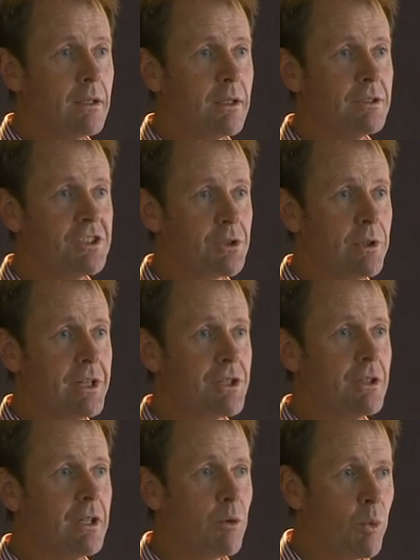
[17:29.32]
can
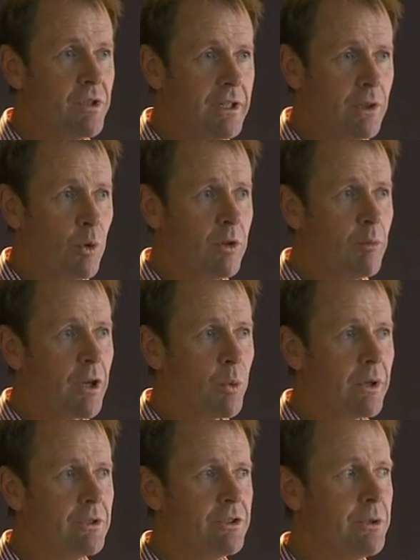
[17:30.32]
stretch and it will yield, but it
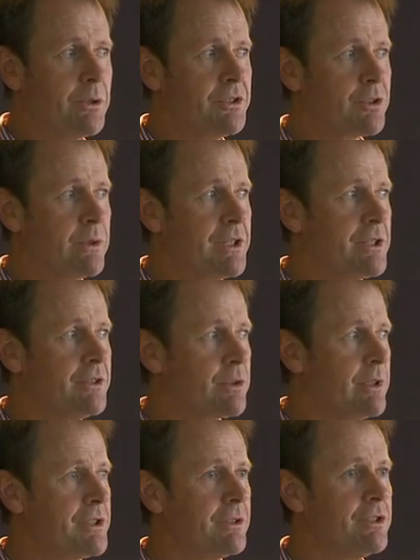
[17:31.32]
will continue to stretch and
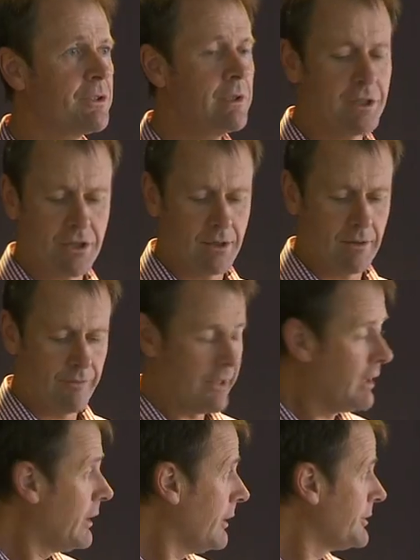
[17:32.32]
stretch and stretch.
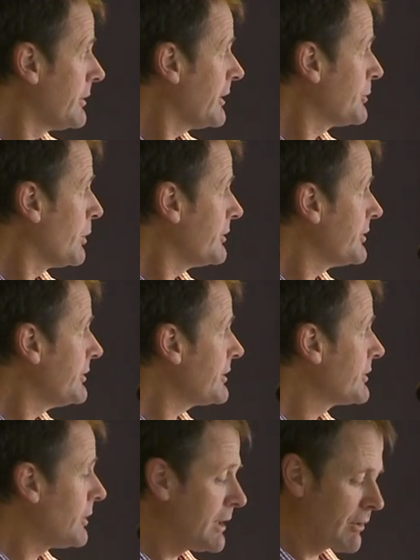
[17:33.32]
And so that's what this
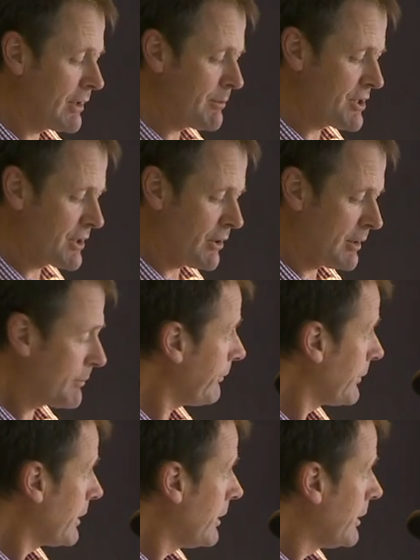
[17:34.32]
next diagram is showing.
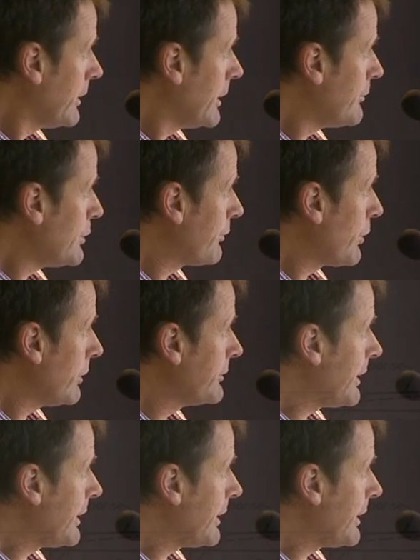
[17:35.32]
If you've got